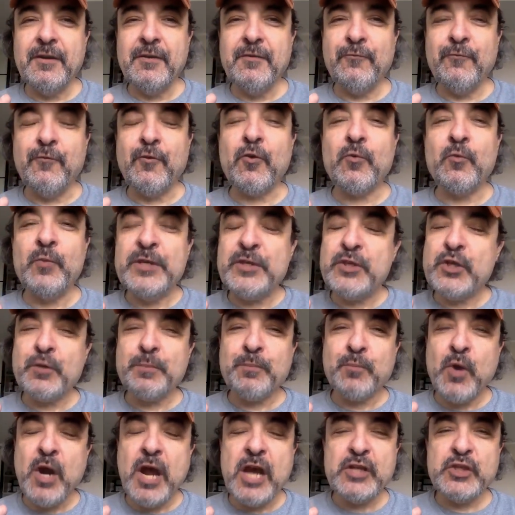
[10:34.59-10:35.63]
for richer
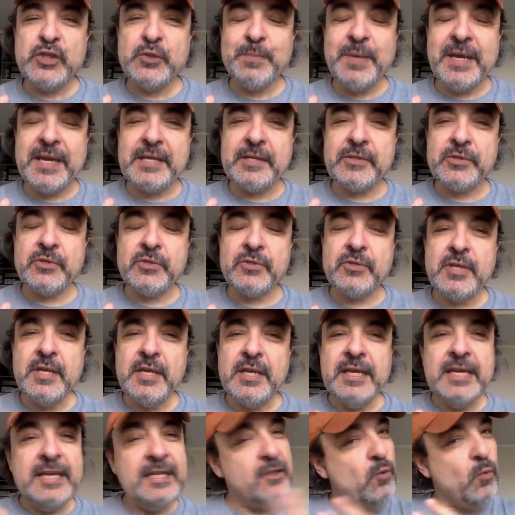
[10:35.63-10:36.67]
prospects
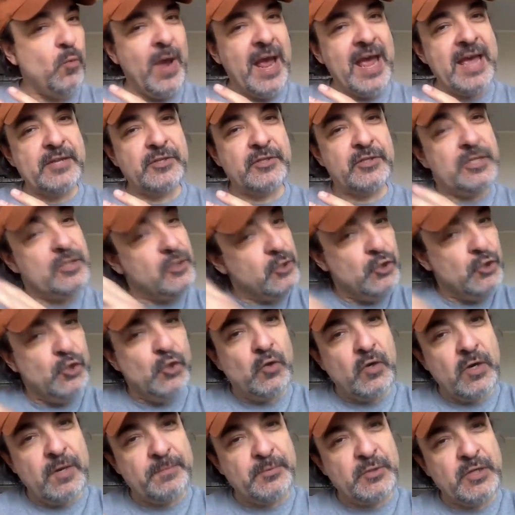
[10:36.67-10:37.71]
in the West, in
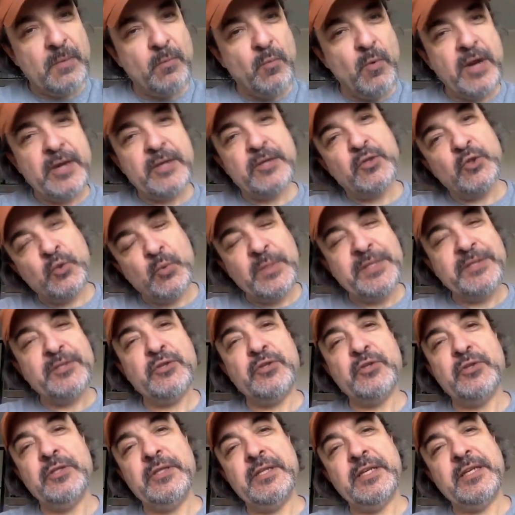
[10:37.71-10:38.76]
Europe somewhere, in
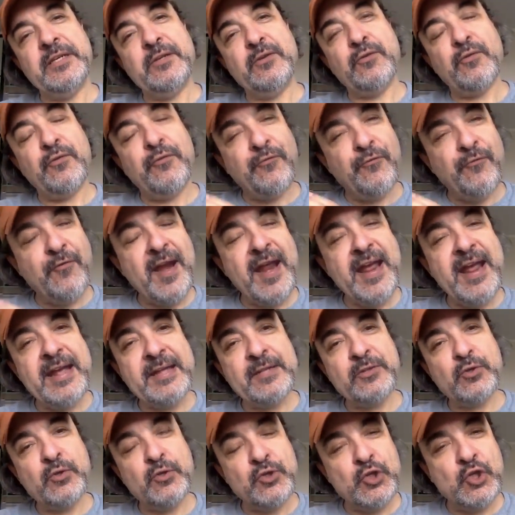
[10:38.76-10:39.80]
Switzerland or
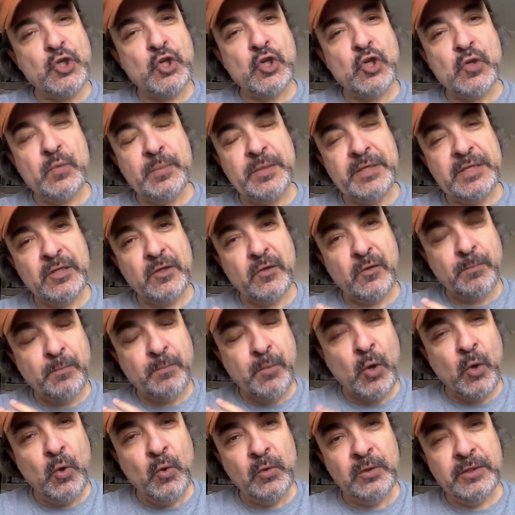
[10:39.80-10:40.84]
France or Germany or
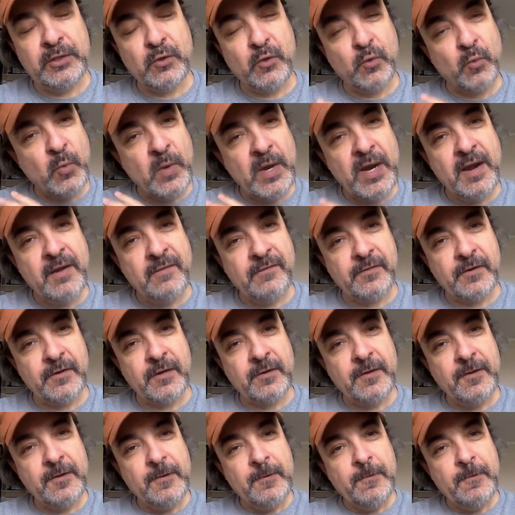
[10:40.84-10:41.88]
Poland or wherever,